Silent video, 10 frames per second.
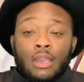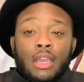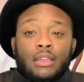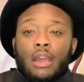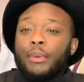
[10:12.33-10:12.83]

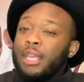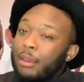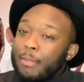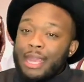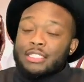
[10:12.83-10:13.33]
Now we get
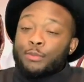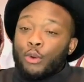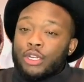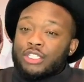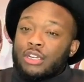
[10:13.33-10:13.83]
back to
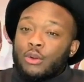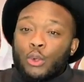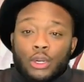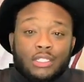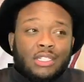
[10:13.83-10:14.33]
Portia. Of
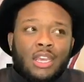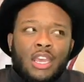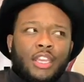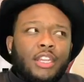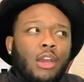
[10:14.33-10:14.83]
course,
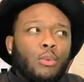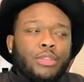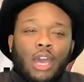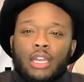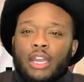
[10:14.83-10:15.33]
you know, with
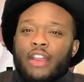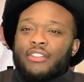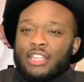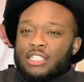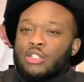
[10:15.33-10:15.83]

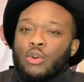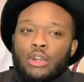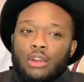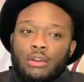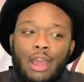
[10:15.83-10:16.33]
everything that's going
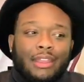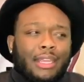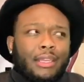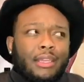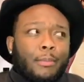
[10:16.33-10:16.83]
on, I
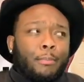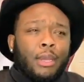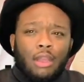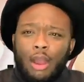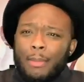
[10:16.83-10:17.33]
think
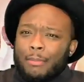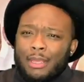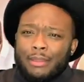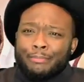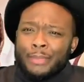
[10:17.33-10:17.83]
Pilar may
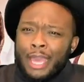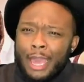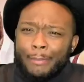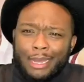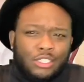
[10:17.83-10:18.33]
be
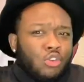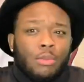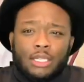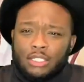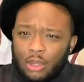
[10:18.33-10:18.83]
about 2
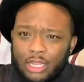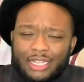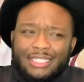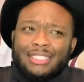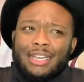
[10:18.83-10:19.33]
months old at
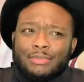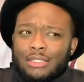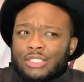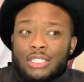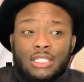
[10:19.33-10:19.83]
this time, so
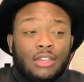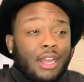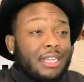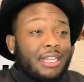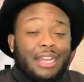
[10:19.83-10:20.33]
she's still
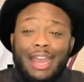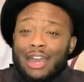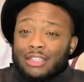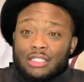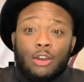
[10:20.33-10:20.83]
kind of in the
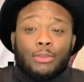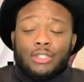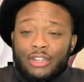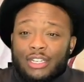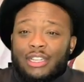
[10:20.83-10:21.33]
house on
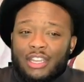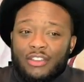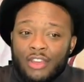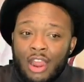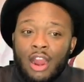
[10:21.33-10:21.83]
maternity
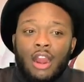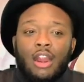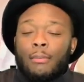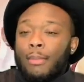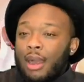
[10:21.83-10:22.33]
leave.
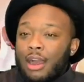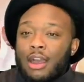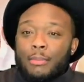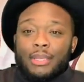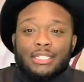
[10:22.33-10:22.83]
Her
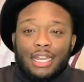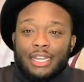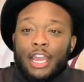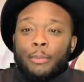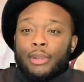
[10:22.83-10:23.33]
mom is kind
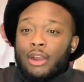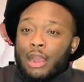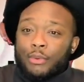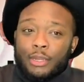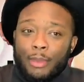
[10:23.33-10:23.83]
of helping her out
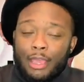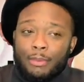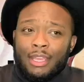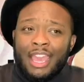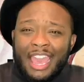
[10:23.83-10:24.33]
with the
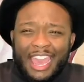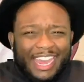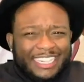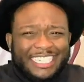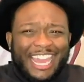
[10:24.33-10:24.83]
baby,
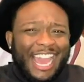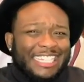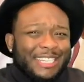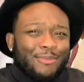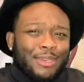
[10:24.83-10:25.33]
and she
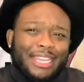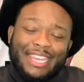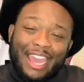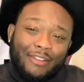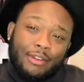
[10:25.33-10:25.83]
hasn't really
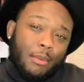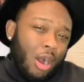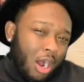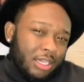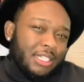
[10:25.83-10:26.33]
gave them
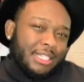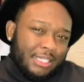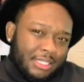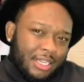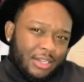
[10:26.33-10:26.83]
all the
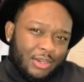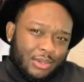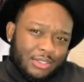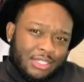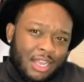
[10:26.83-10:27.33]

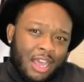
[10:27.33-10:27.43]
details